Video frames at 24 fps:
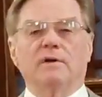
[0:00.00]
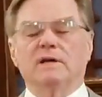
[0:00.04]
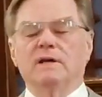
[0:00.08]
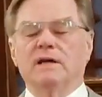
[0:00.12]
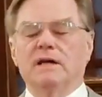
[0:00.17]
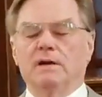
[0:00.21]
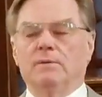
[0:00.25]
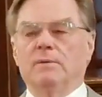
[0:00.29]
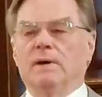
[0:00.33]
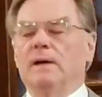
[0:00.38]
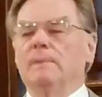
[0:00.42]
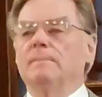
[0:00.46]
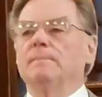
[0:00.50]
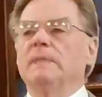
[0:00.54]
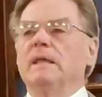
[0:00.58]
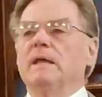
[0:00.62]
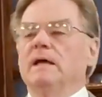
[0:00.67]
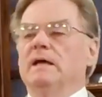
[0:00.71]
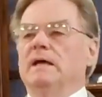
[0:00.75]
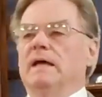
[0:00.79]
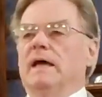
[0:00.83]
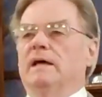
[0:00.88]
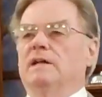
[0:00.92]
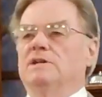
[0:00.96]
Anyway,
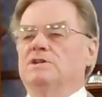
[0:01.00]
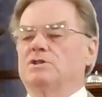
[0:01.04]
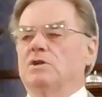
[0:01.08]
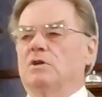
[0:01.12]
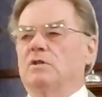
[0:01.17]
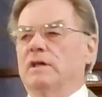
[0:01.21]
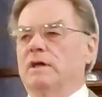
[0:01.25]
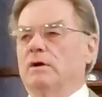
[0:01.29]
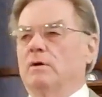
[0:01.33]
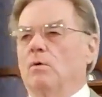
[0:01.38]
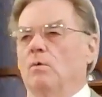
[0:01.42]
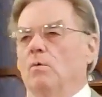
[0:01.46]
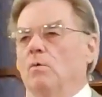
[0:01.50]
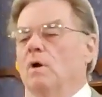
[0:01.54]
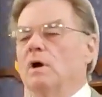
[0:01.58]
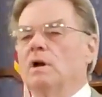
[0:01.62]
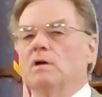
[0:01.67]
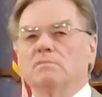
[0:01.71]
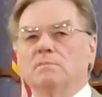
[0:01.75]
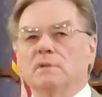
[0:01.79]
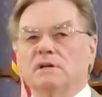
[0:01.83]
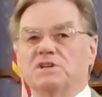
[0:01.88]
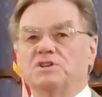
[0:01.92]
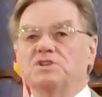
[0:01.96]
and so they, one
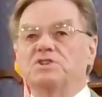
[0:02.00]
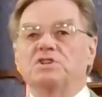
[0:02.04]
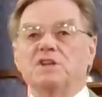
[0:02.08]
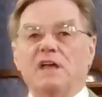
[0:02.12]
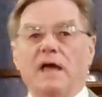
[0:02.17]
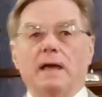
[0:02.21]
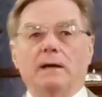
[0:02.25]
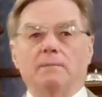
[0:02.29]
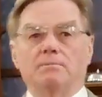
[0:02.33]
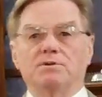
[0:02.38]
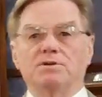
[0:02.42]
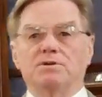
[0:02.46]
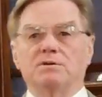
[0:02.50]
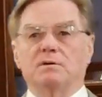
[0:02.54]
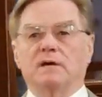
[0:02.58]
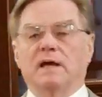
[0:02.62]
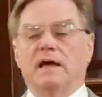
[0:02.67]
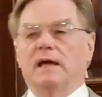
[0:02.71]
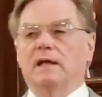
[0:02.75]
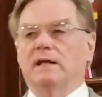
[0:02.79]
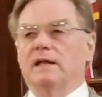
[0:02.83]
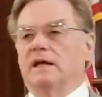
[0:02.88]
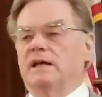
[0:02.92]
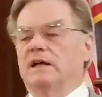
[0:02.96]
of them escapes,
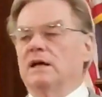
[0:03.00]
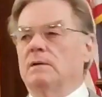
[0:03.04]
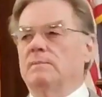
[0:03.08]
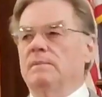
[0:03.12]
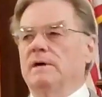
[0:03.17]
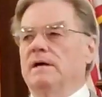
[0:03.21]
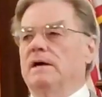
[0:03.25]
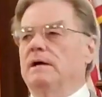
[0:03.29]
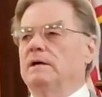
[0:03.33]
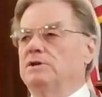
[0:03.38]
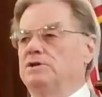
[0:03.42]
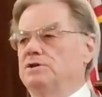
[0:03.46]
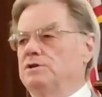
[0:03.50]
and they come in.